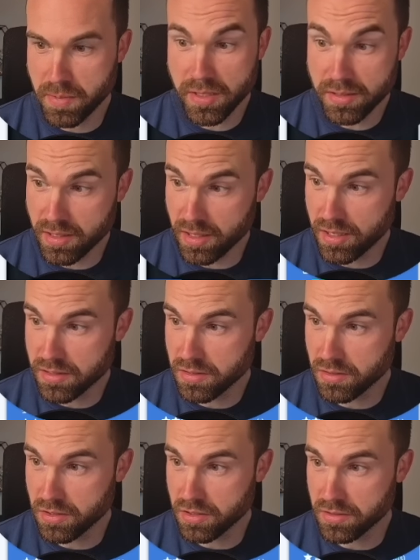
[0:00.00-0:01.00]

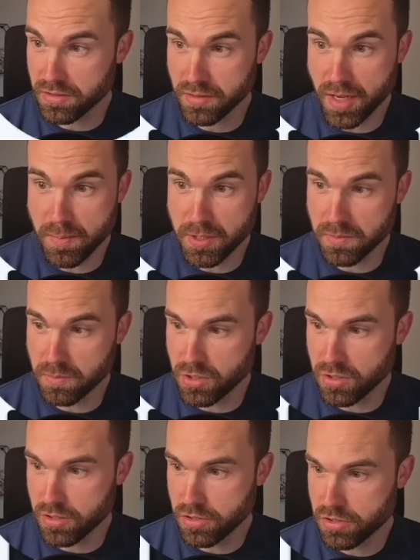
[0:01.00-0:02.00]
bestsellers on Amazon
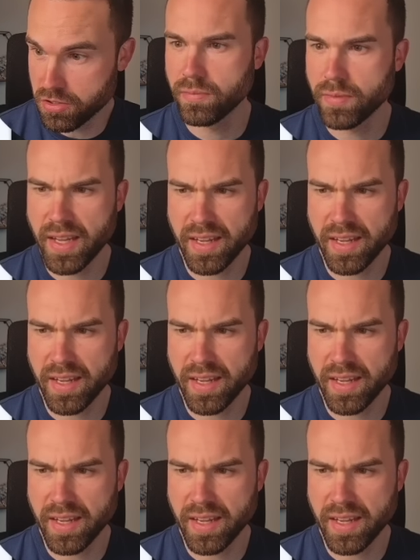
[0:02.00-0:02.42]
Merch.